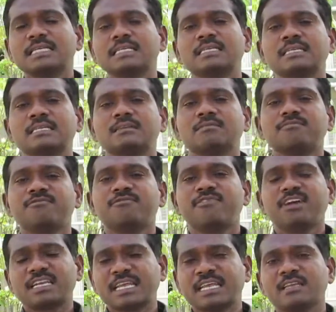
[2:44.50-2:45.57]
In
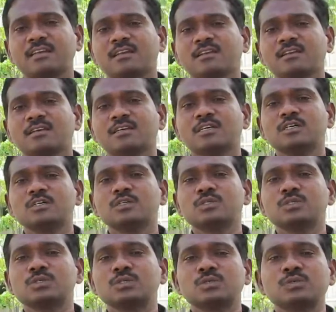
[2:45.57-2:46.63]
fertile,
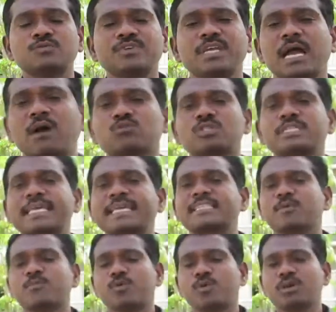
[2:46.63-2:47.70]
so we have to
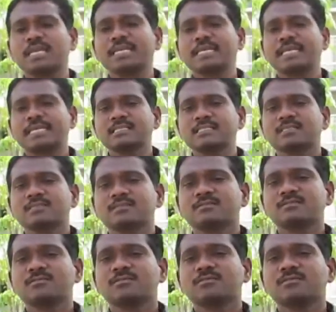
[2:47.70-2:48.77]
take the pollen grains,
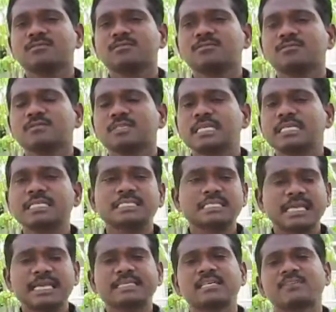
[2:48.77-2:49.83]
it is
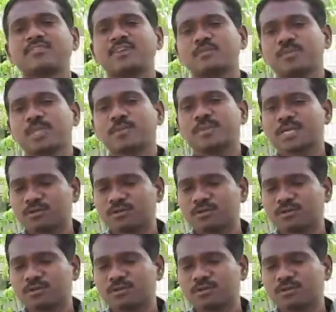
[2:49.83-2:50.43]
collected from the